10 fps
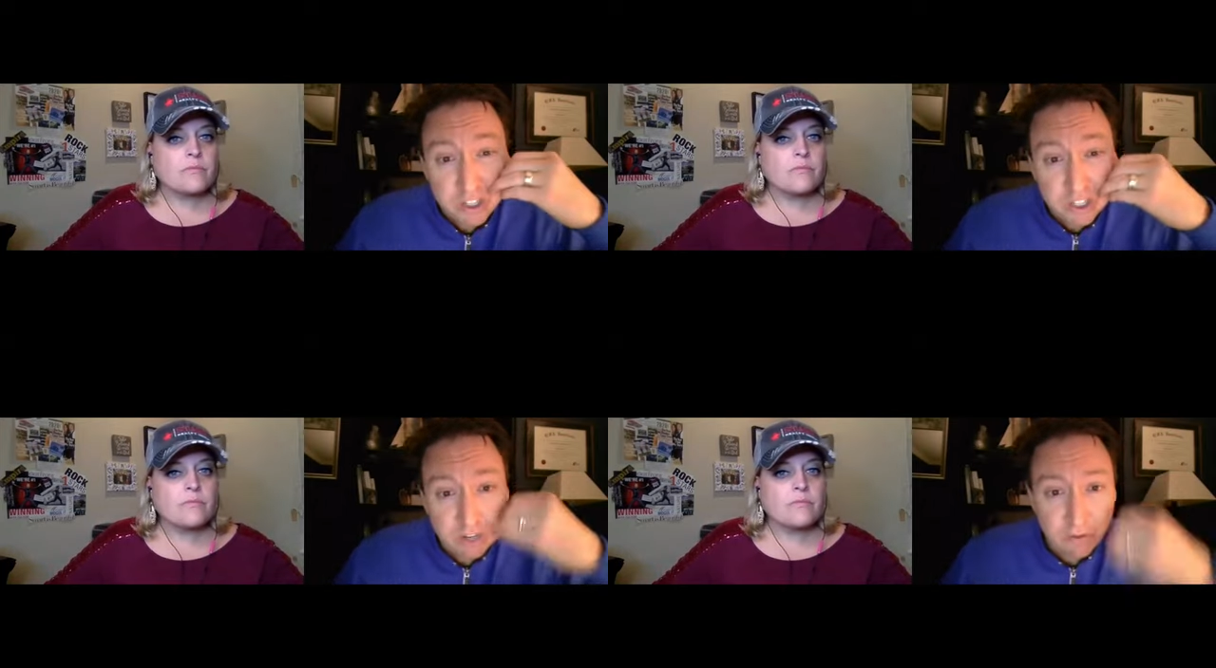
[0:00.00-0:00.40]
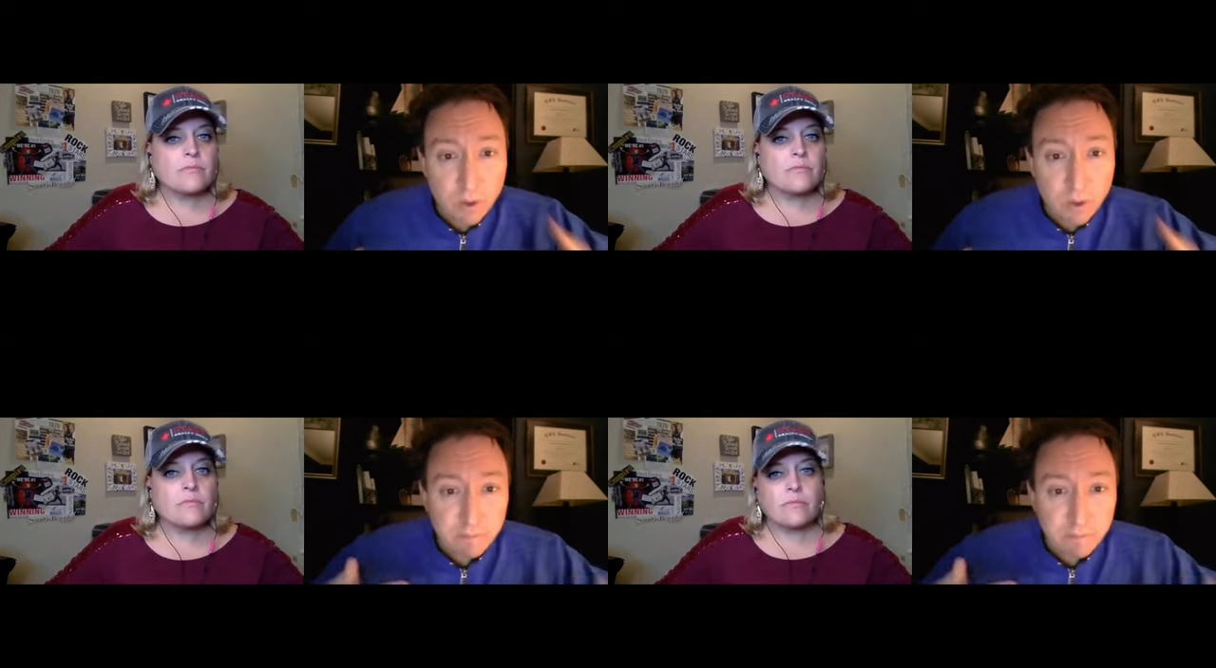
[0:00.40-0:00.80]
Speaker 1: is if
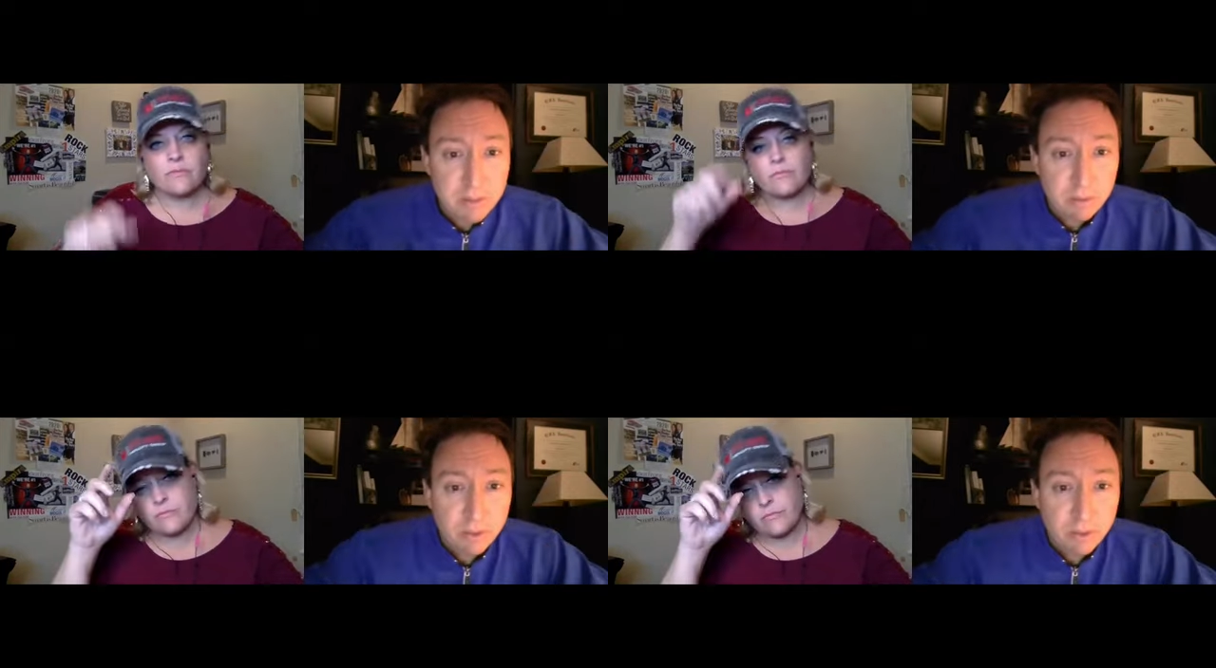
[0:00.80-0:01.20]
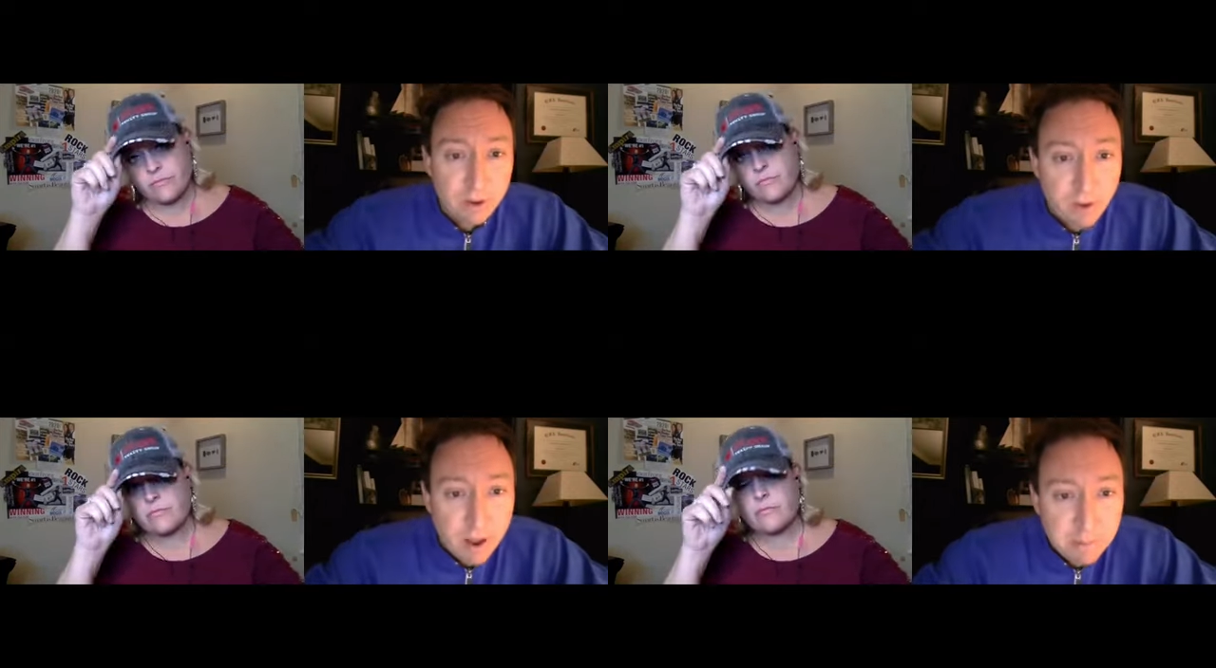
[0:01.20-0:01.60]
you have people that
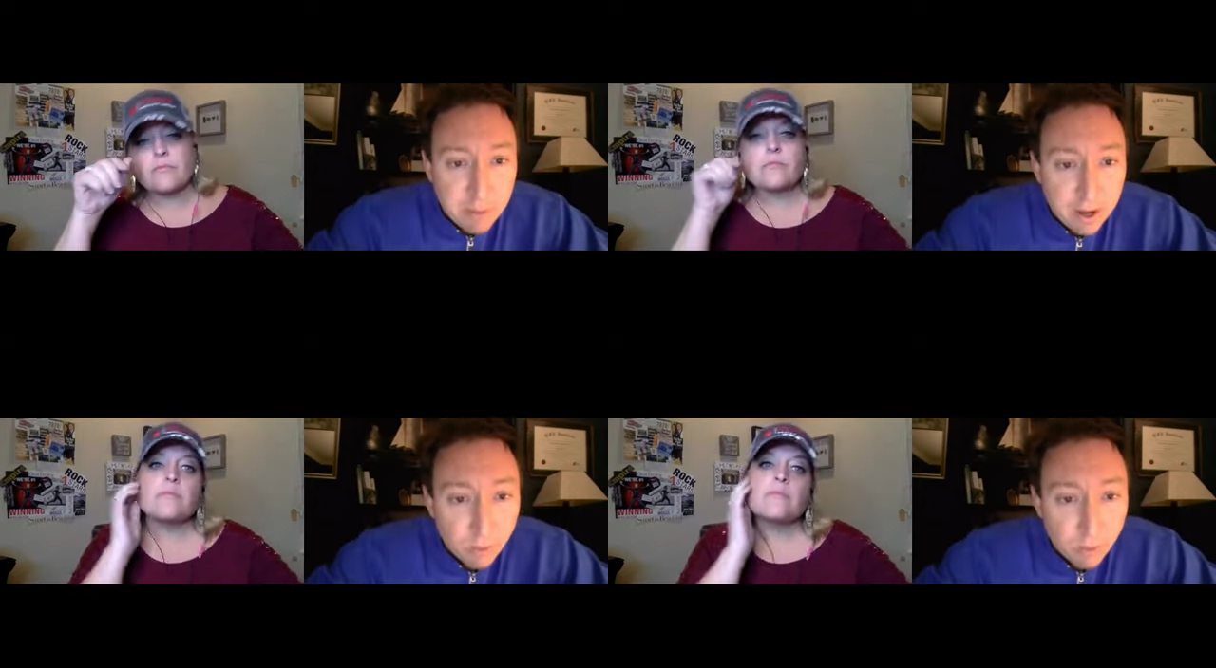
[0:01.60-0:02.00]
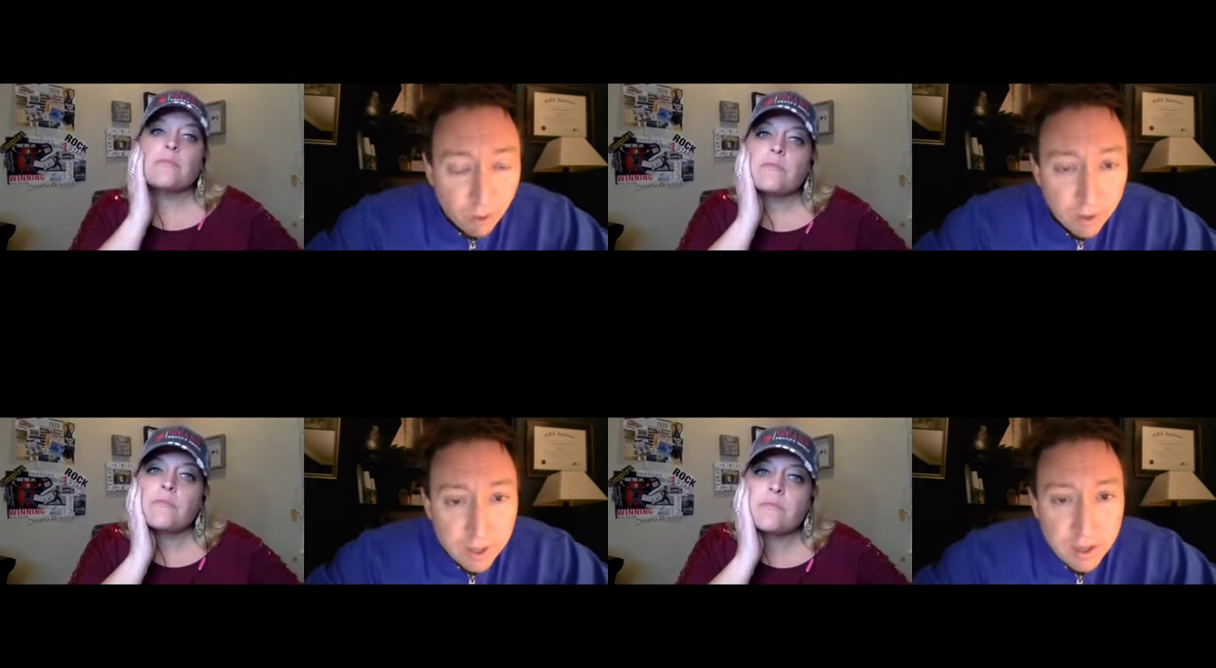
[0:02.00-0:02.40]
are on
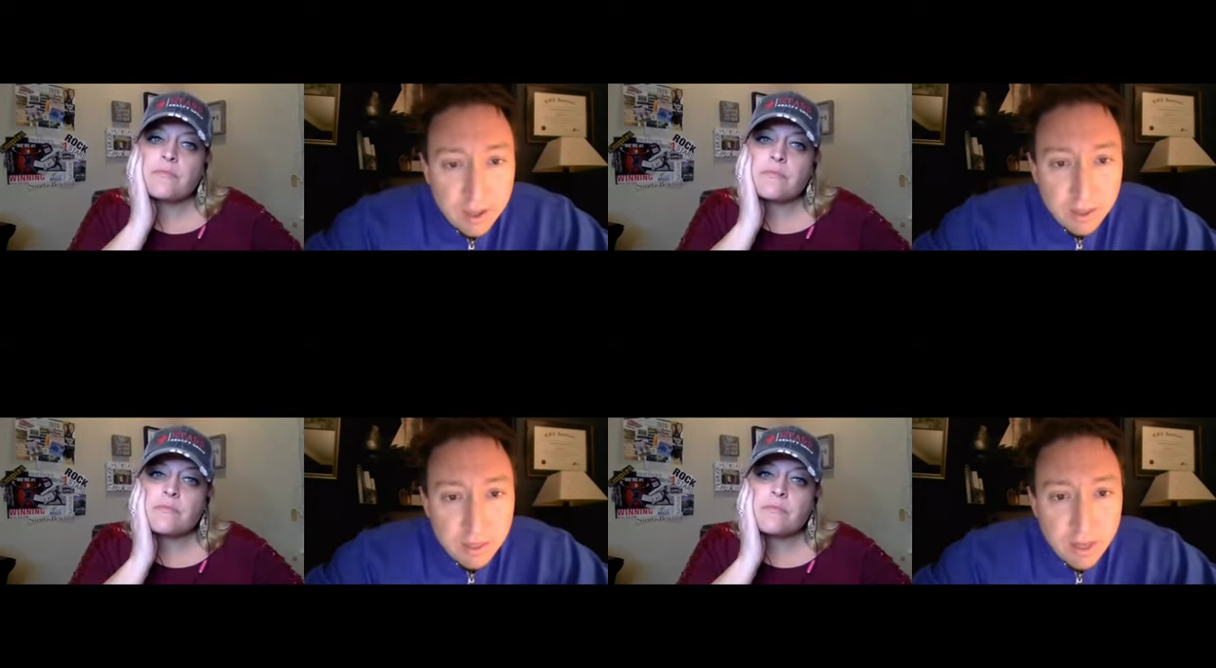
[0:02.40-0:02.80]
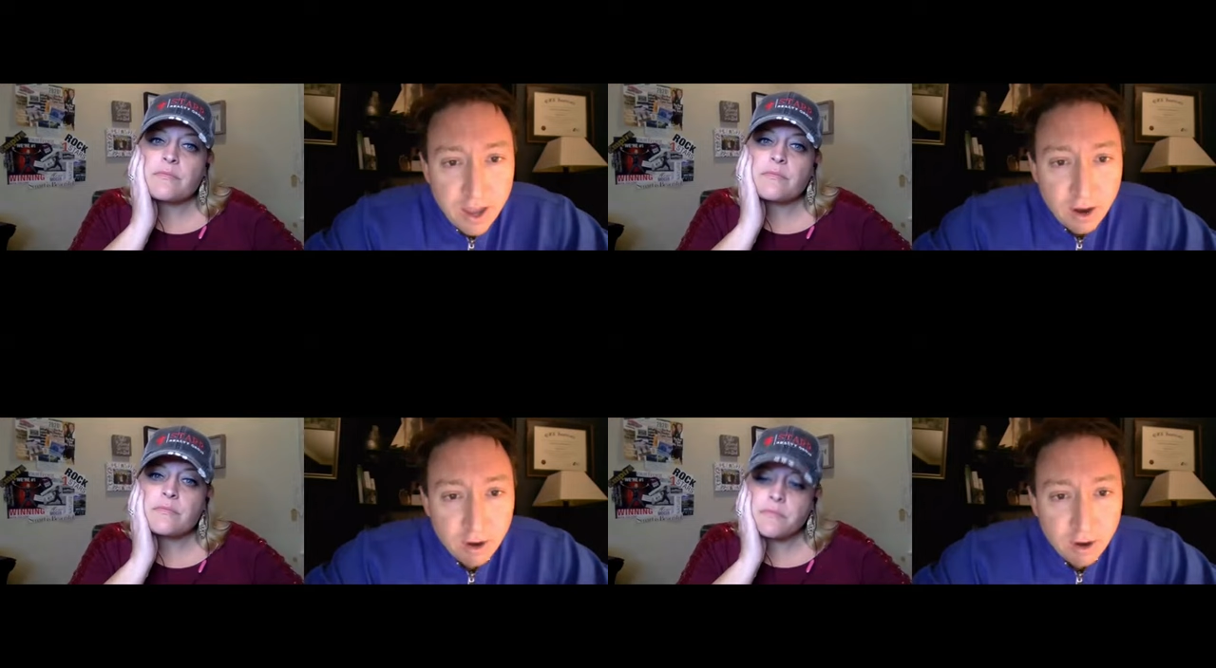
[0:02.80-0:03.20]
payroll, they
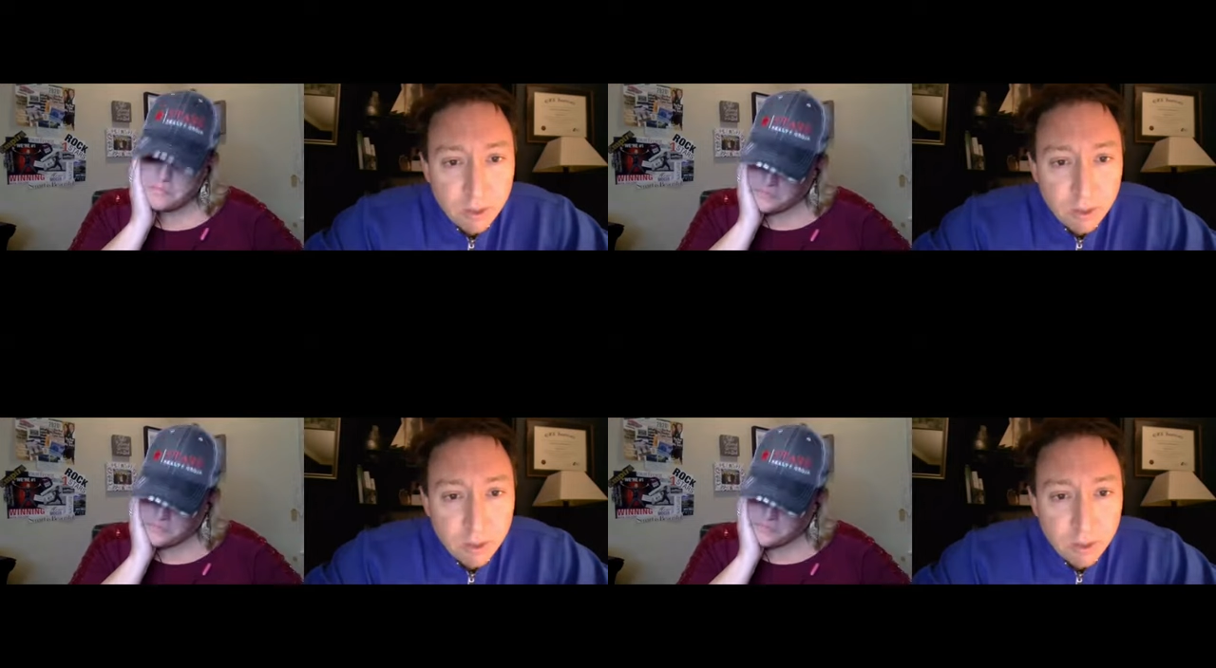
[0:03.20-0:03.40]
are going